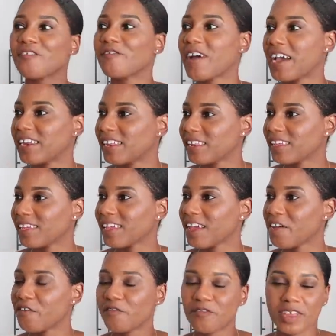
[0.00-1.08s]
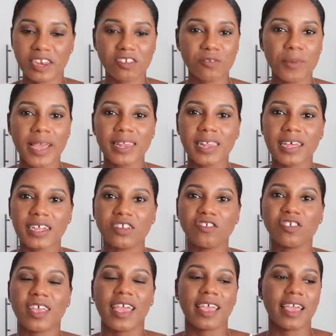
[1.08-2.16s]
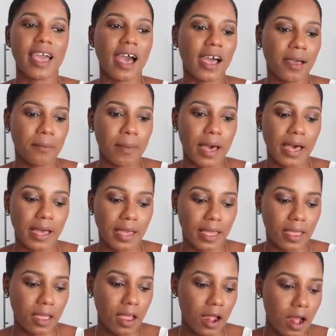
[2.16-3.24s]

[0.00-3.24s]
Finally finished my lunch and got my